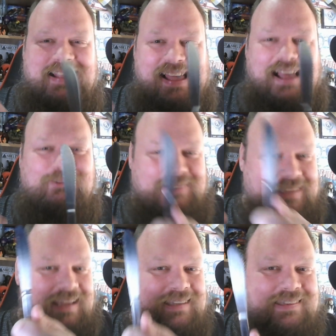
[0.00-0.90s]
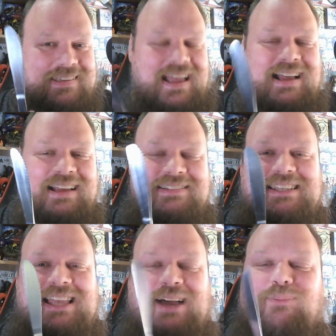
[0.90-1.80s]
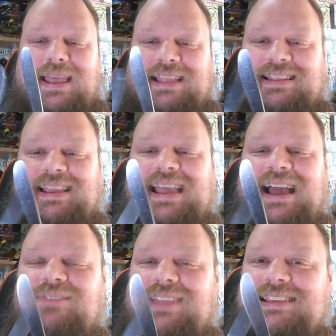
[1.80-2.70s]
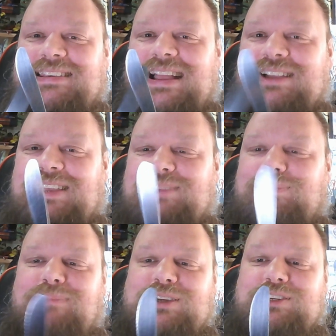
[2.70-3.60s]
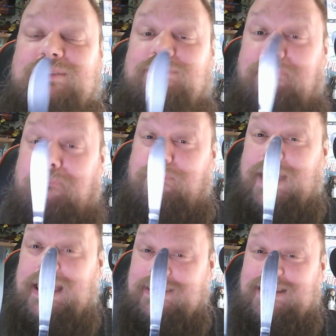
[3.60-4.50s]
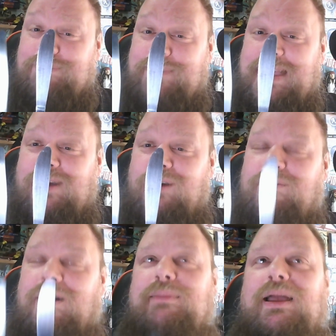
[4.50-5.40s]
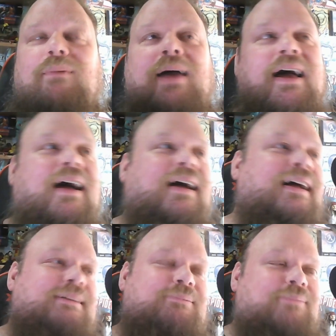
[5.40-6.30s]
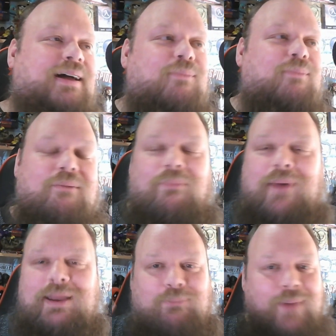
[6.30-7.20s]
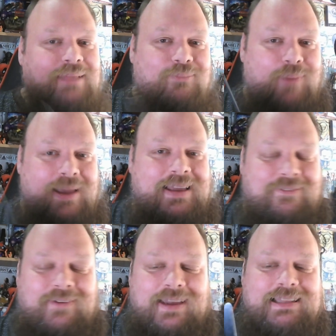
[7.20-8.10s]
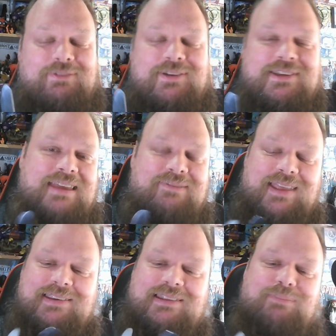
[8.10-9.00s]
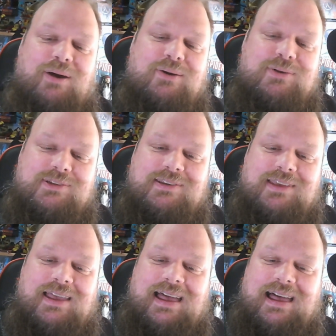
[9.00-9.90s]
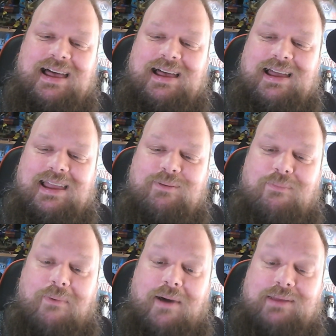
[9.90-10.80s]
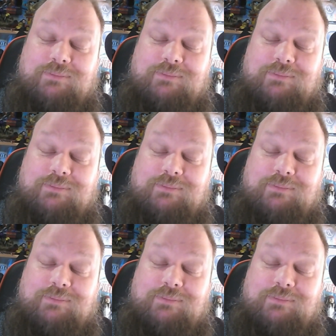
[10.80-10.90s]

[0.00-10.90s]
count this as a win. I count this actually as my mission basically being over. I mean, when I finally received these in the post, I